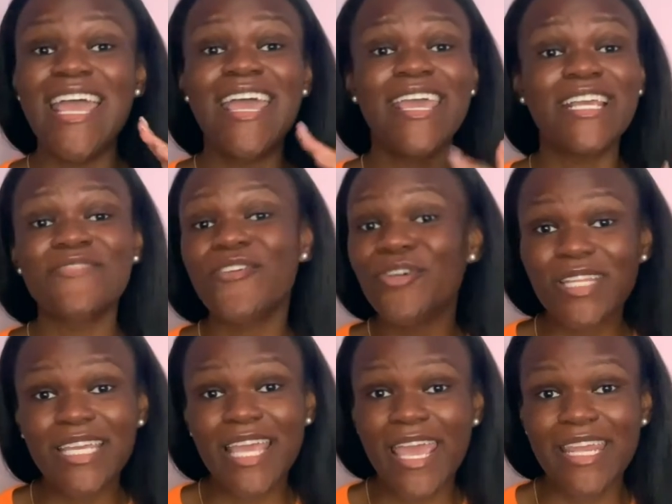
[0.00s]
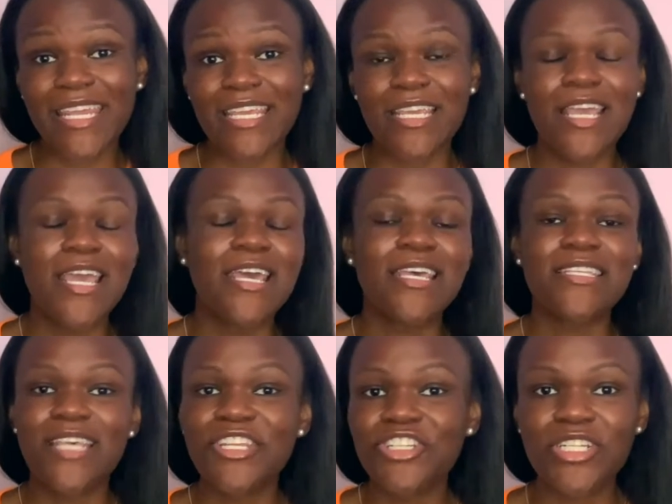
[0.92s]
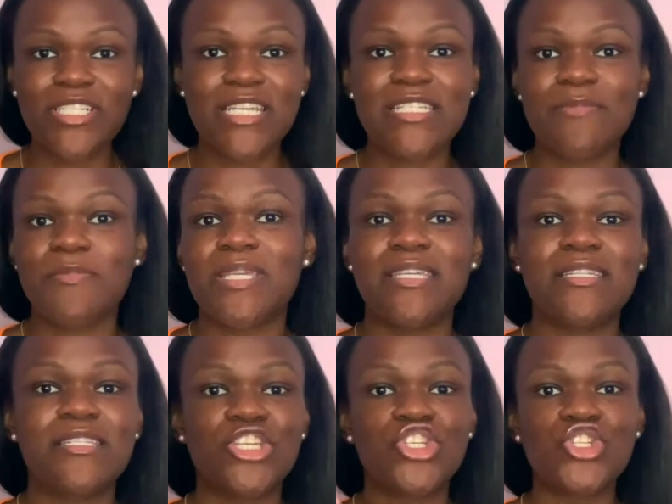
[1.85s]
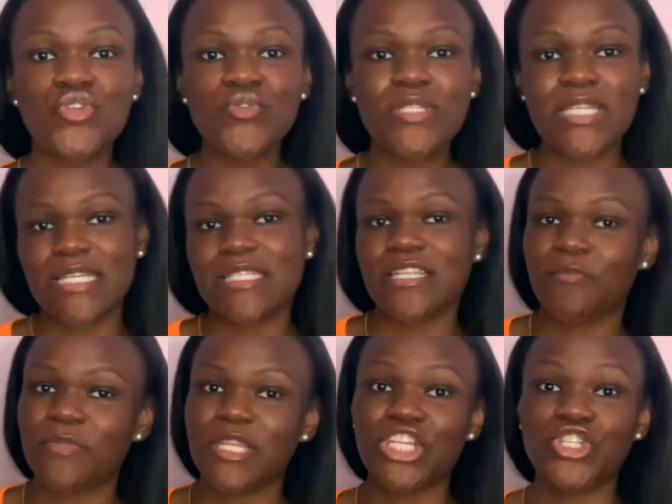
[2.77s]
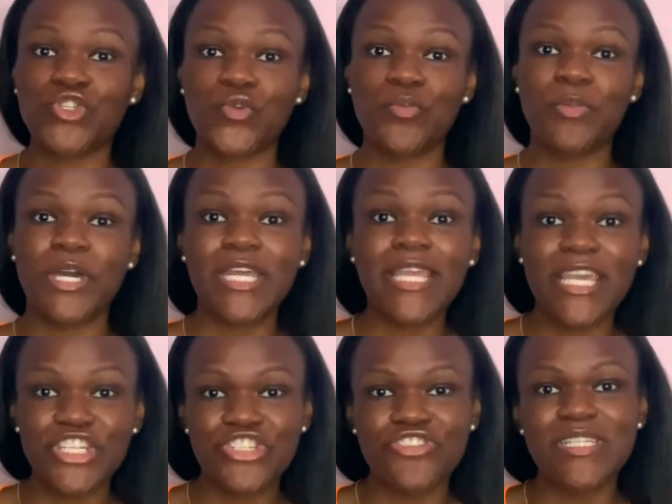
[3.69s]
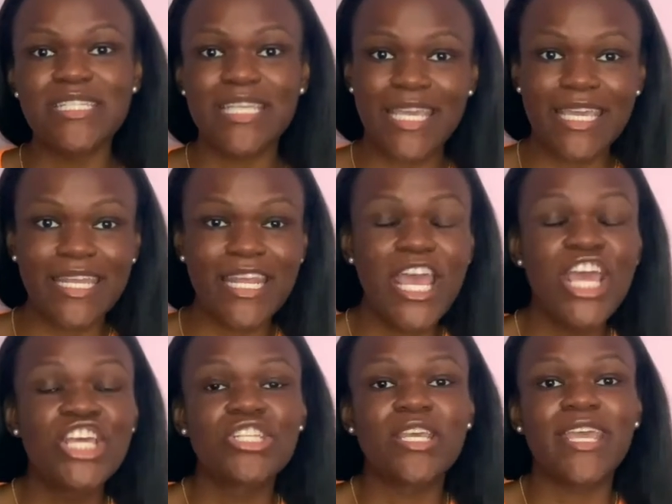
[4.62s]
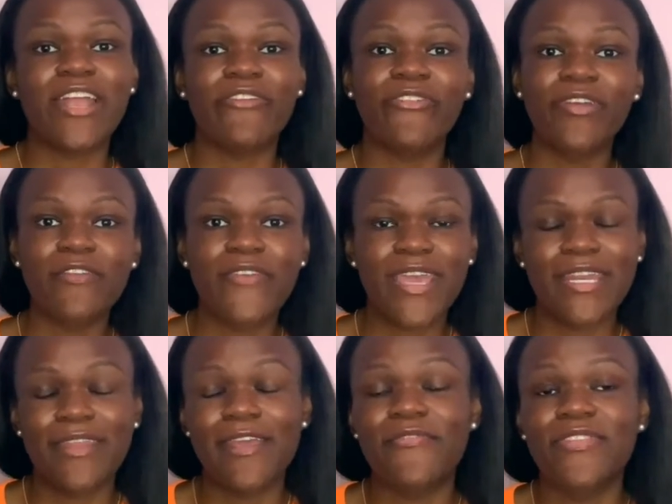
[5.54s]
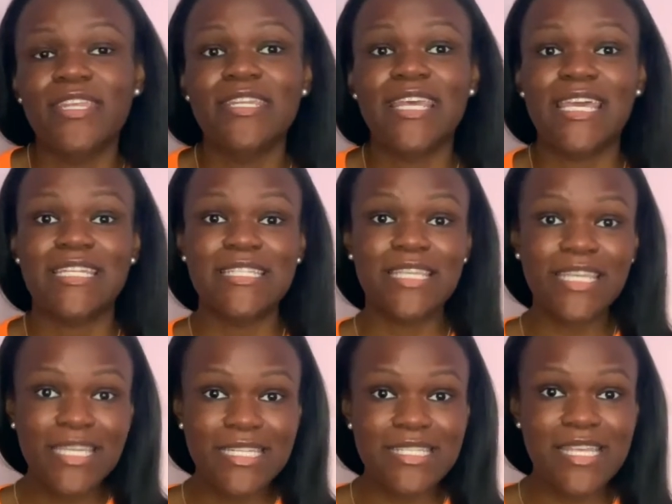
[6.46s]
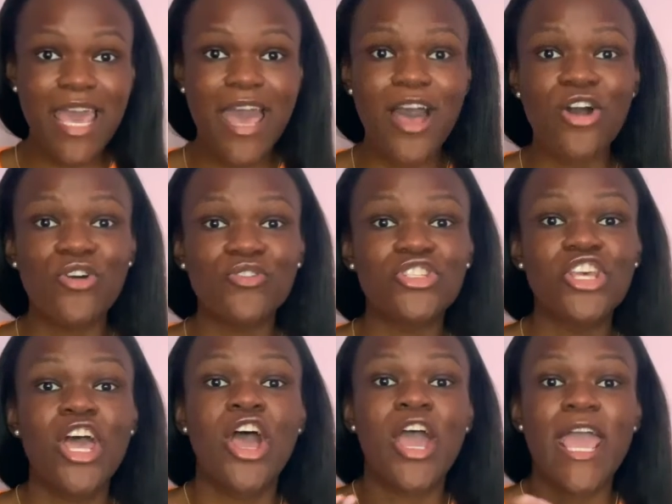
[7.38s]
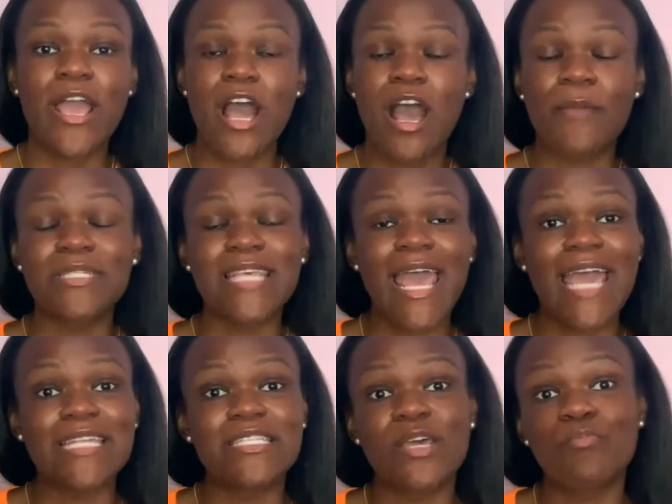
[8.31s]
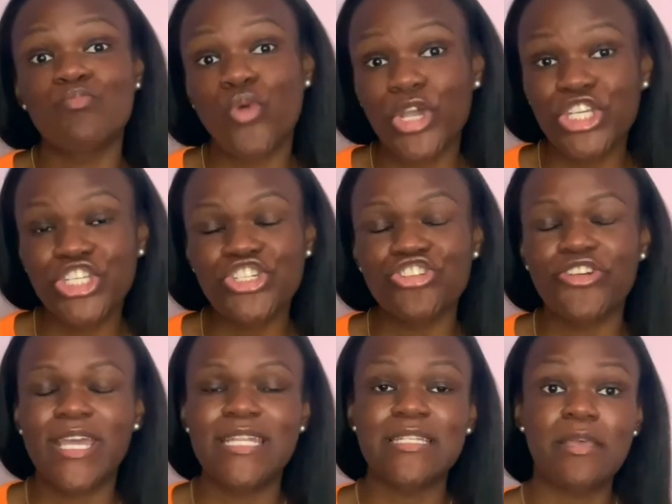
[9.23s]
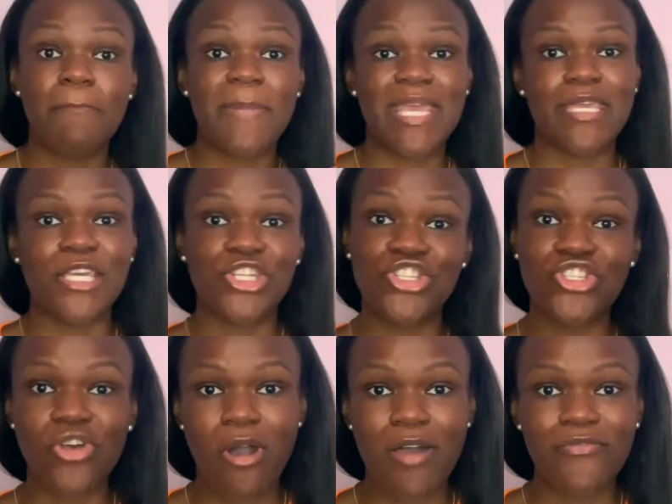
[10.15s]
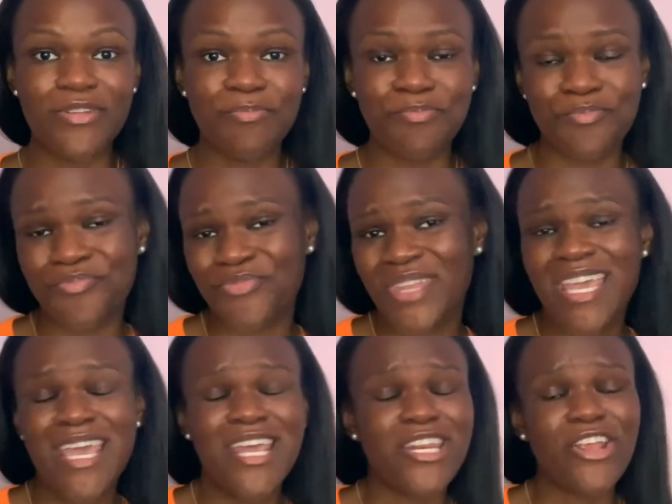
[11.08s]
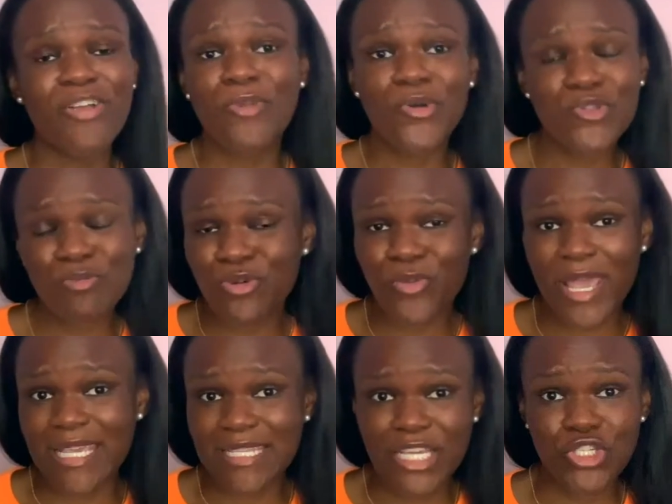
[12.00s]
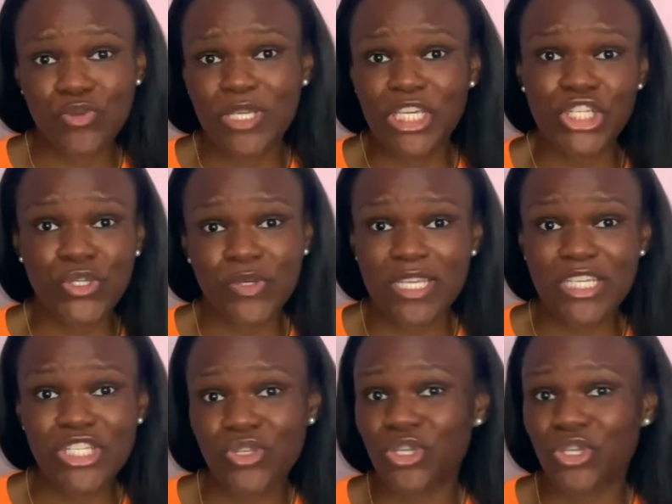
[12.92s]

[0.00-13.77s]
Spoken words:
Exfoliating essentially just means using something to put against your skin to get rid of any of the dead skin cells, to add some moisture and to make it soft. There are multiple ways that you can do this.